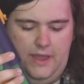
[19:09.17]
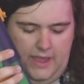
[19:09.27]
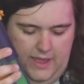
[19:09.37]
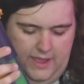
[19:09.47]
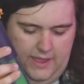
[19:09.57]

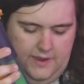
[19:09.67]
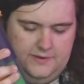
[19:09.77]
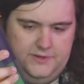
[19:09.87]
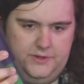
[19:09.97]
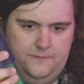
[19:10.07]

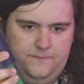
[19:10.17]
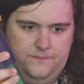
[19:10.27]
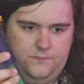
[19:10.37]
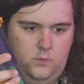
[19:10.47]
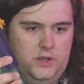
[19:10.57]
And
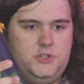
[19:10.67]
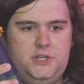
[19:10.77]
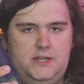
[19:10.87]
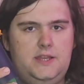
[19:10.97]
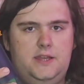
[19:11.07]
what
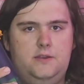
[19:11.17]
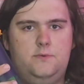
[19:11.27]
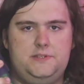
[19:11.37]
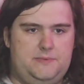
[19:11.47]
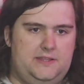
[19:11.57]
she did
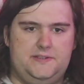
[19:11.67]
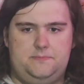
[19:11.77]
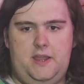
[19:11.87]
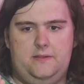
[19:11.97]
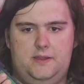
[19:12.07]
was make the
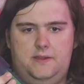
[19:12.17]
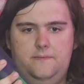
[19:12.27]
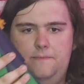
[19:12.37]
Smiley.